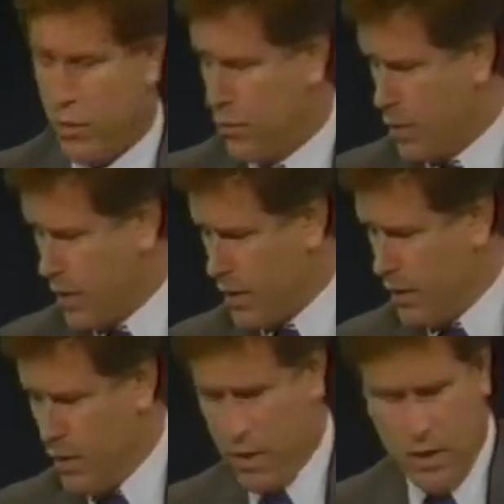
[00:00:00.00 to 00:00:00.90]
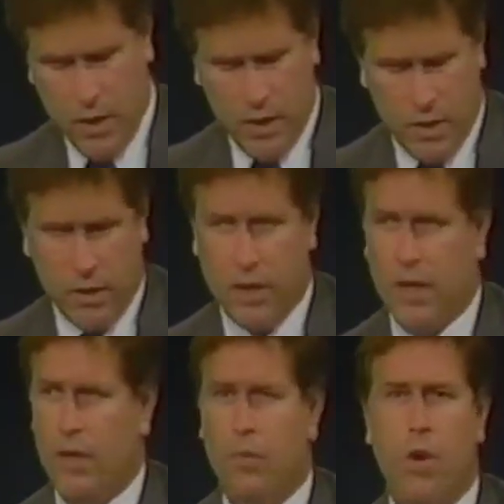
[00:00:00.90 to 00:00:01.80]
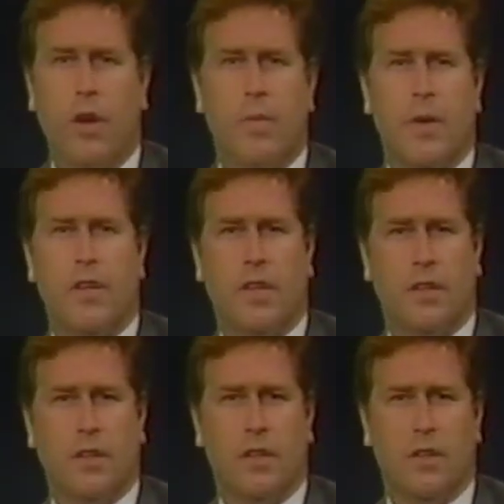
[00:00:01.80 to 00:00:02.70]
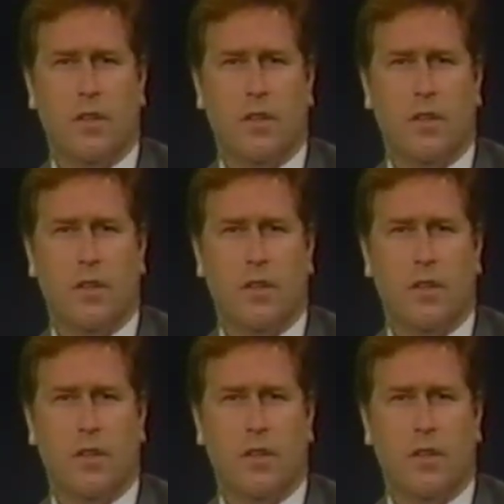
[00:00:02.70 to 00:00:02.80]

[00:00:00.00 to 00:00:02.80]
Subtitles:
quick. The Warren Commission